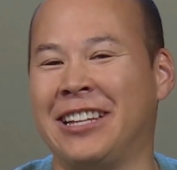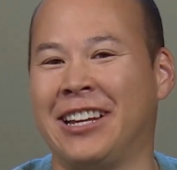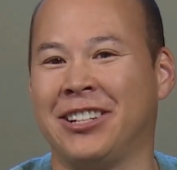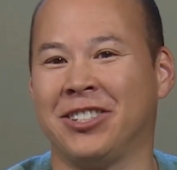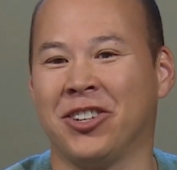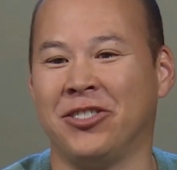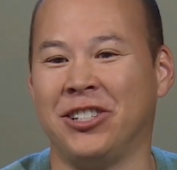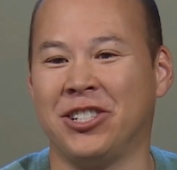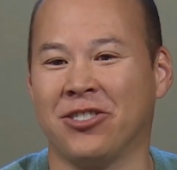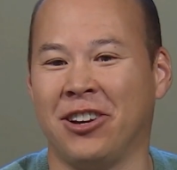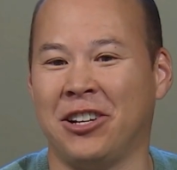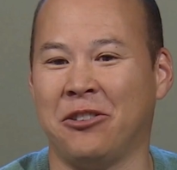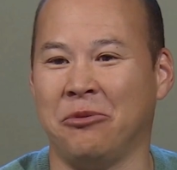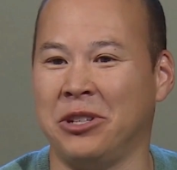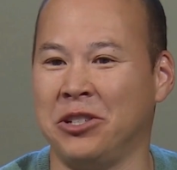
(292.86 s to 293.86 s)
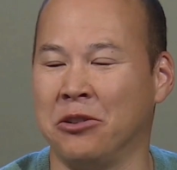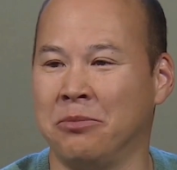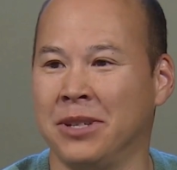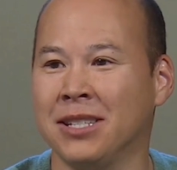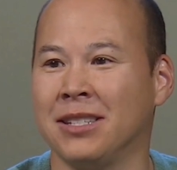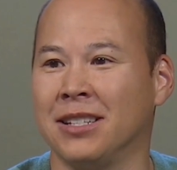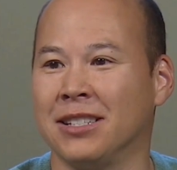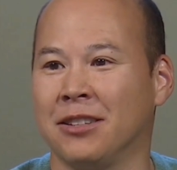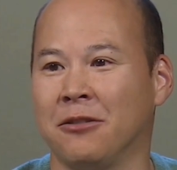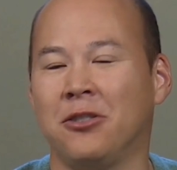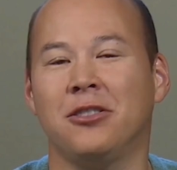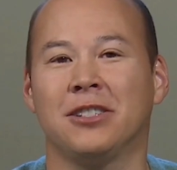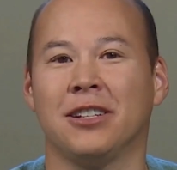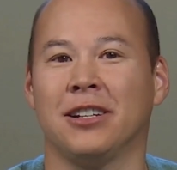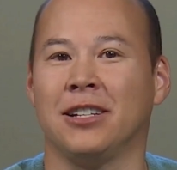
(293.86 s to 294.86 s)
that attorney's trying to win your business, of
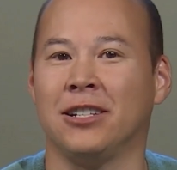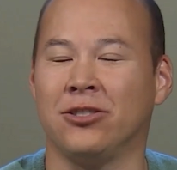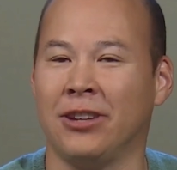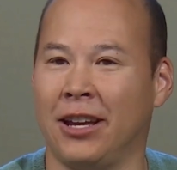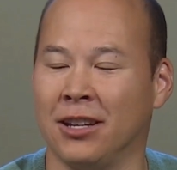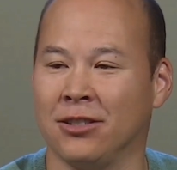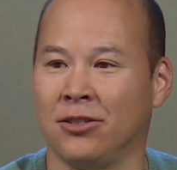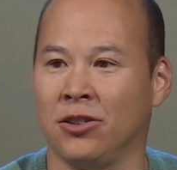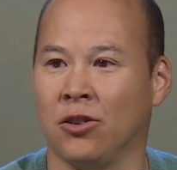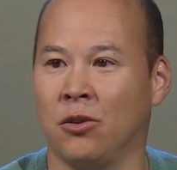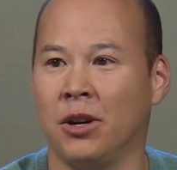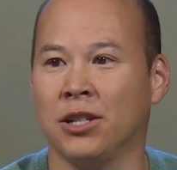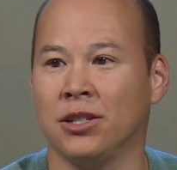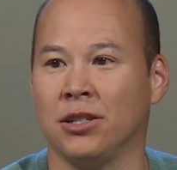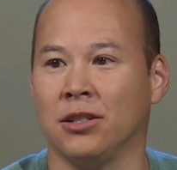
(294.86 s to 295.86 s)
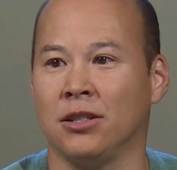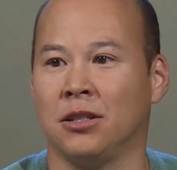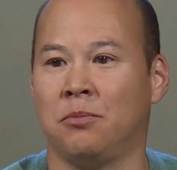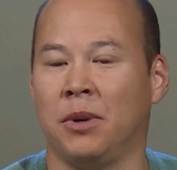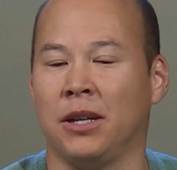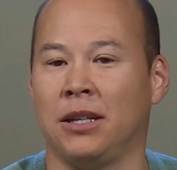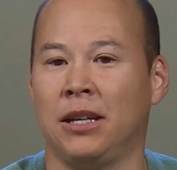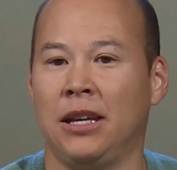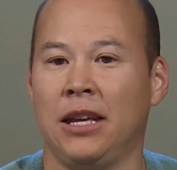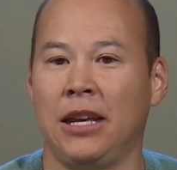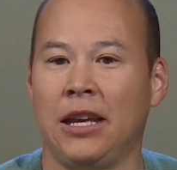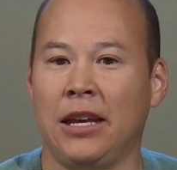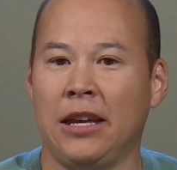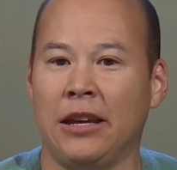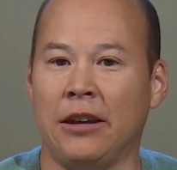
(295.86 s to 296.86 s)
course they're going to answer your questions. But
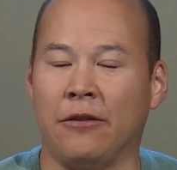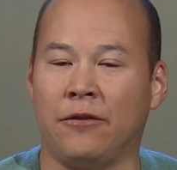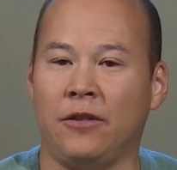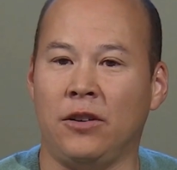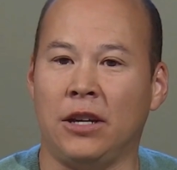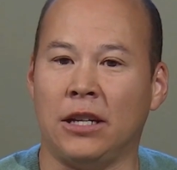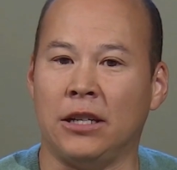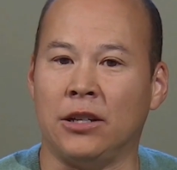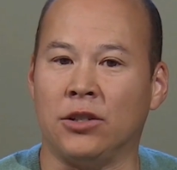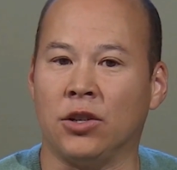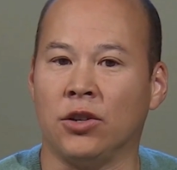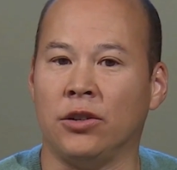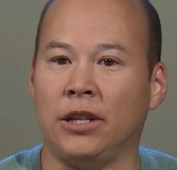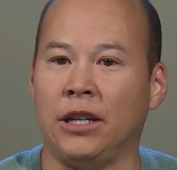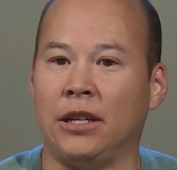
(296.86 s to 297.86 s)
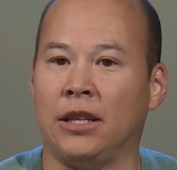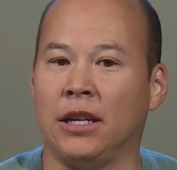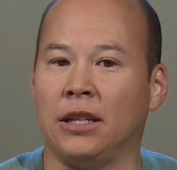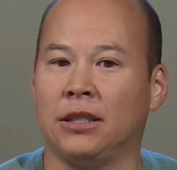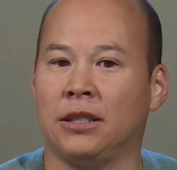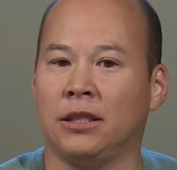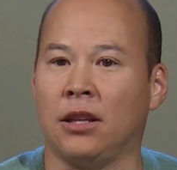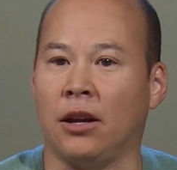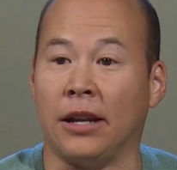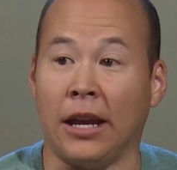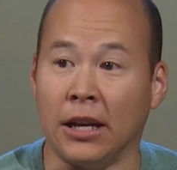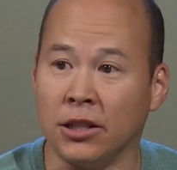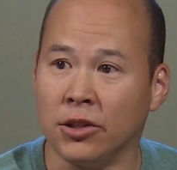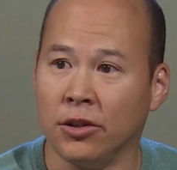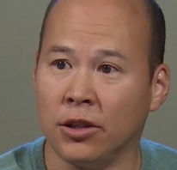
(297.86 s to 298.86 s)
if you get an attorney that's not
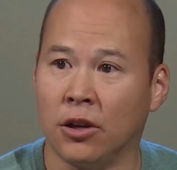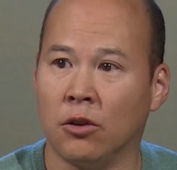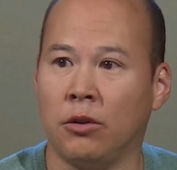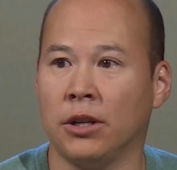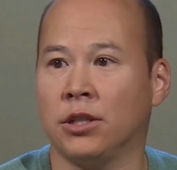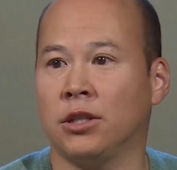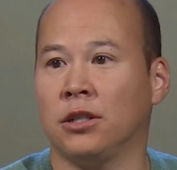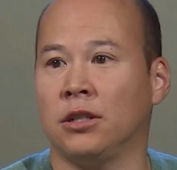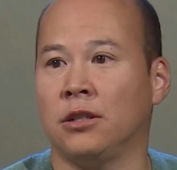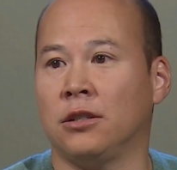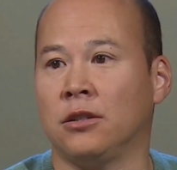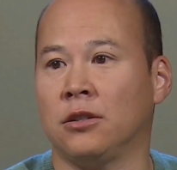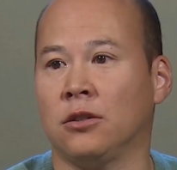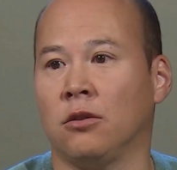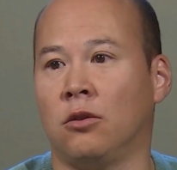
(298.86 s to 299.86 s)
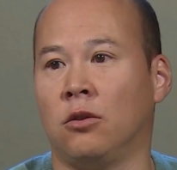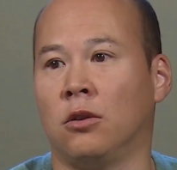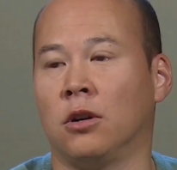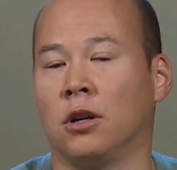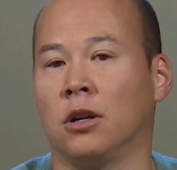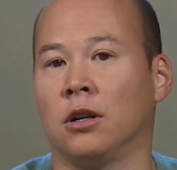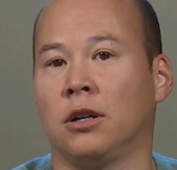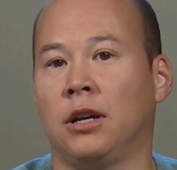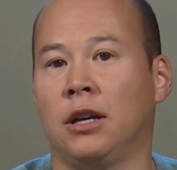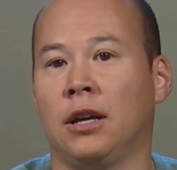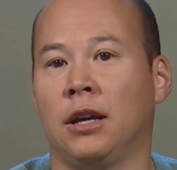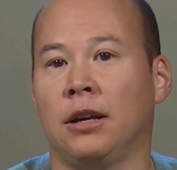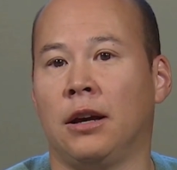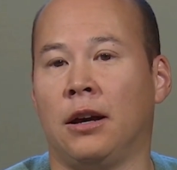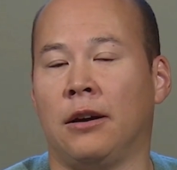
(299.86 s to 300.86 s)
answering your questions or
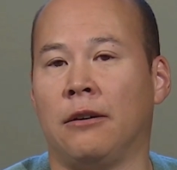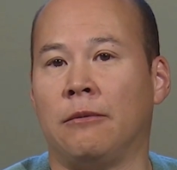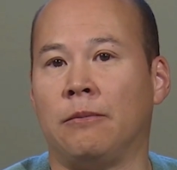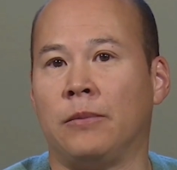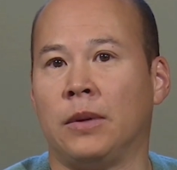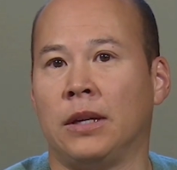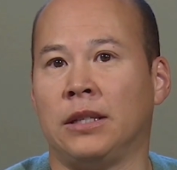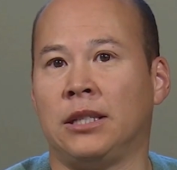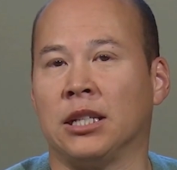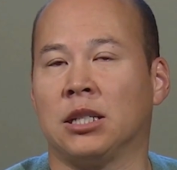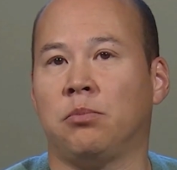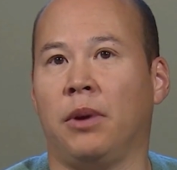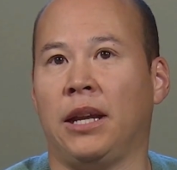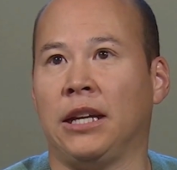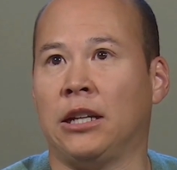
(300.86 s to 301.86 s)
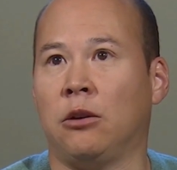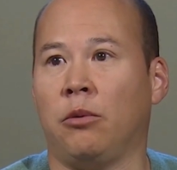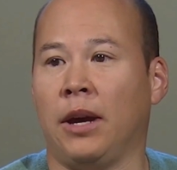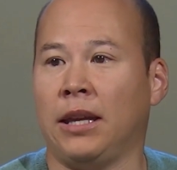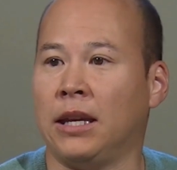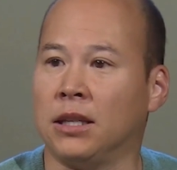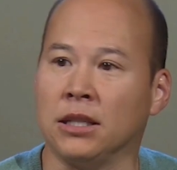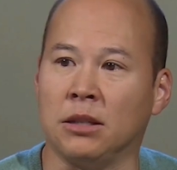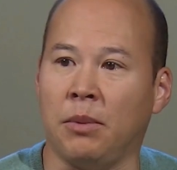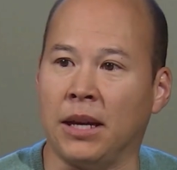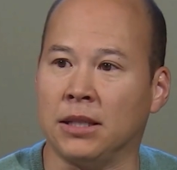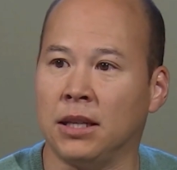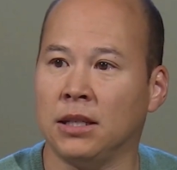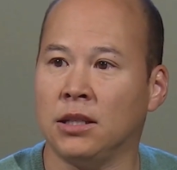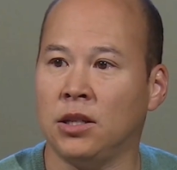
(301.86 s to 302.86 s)
is explaining in a way that doesn't make
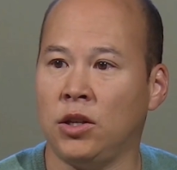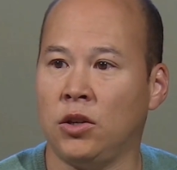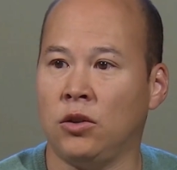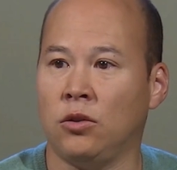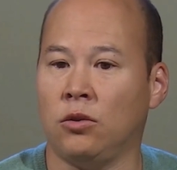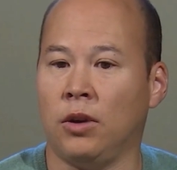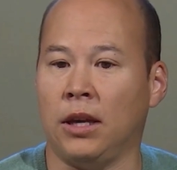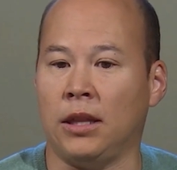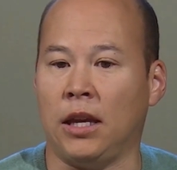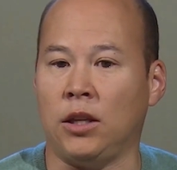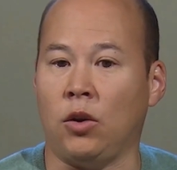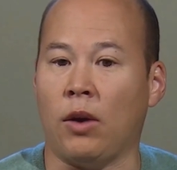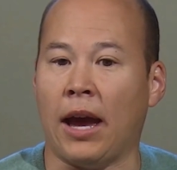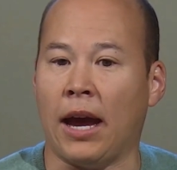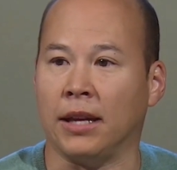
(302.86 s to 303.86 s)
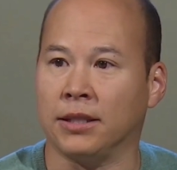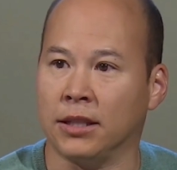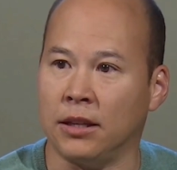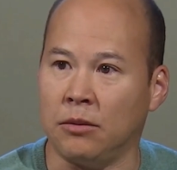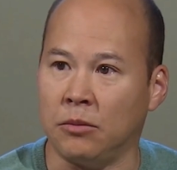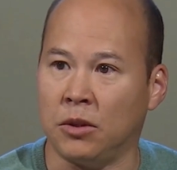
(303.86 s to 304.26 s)
sense to you, and then you ask them